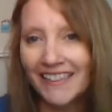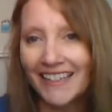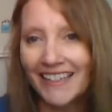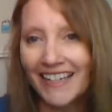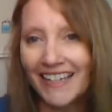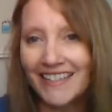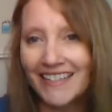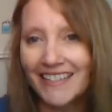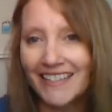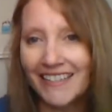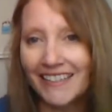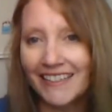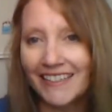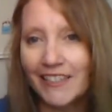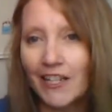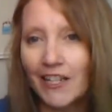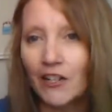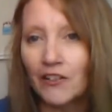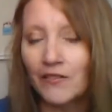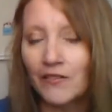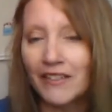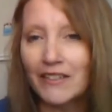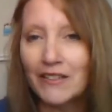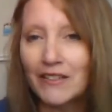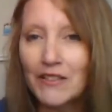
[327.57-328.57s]
I think
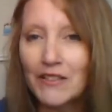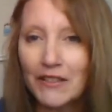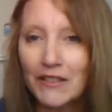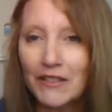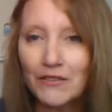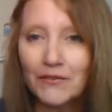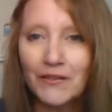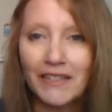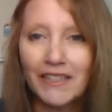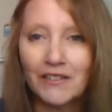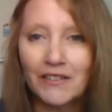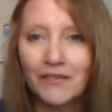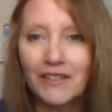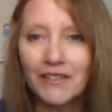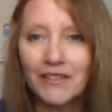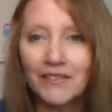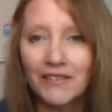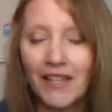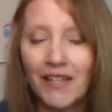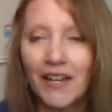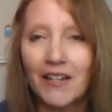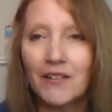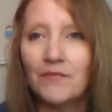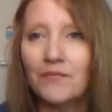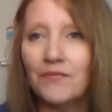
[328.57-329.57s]
young readers could read it with
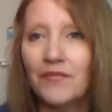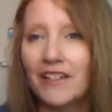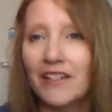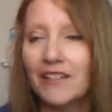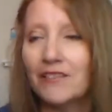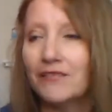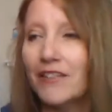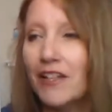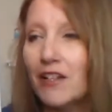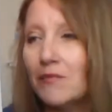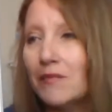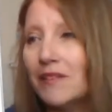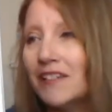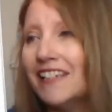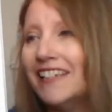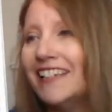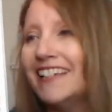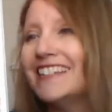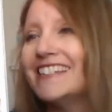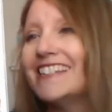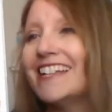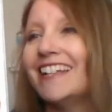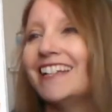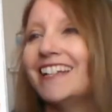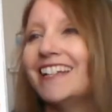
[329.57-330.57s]
their
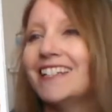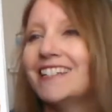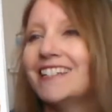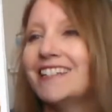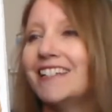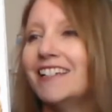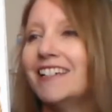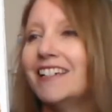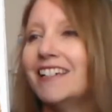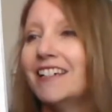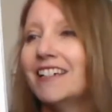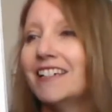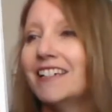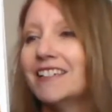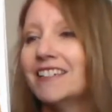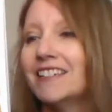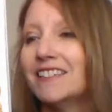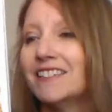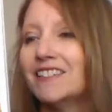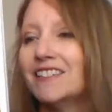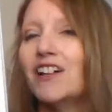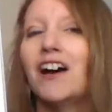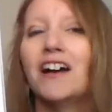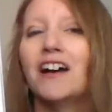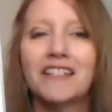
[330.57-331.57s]
families, and I think
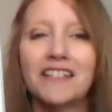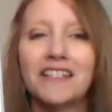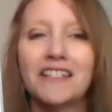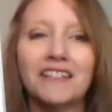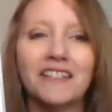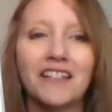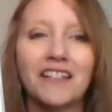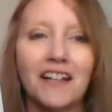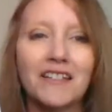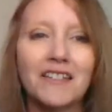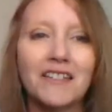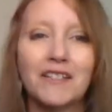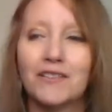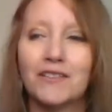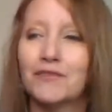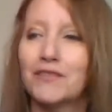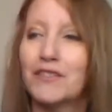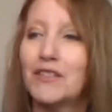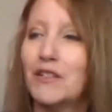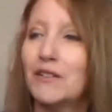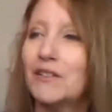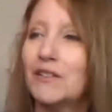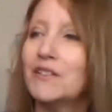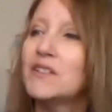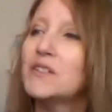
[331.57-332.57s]
lots and lots of
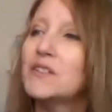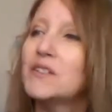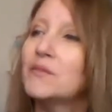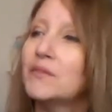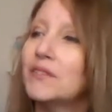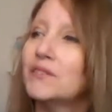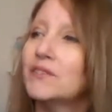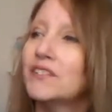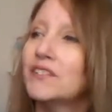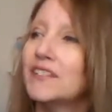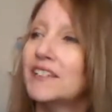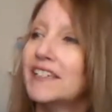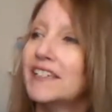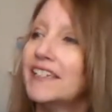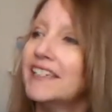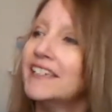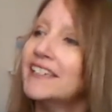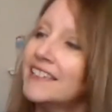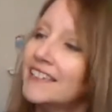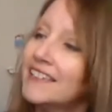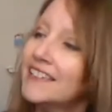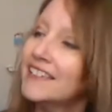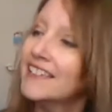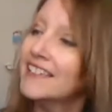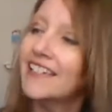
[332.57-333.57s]
students would
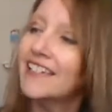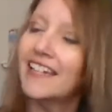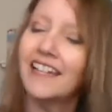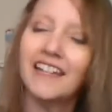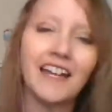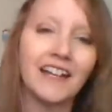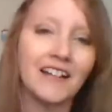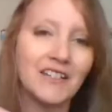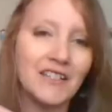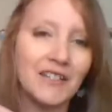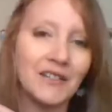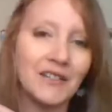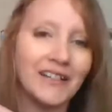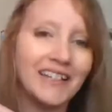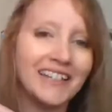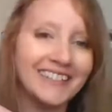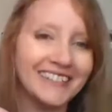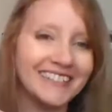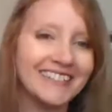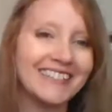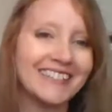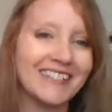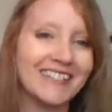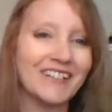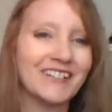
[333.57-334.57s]
really connect to it.
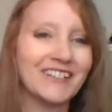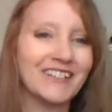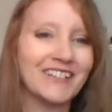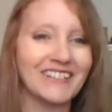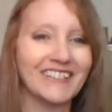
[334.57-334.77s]
So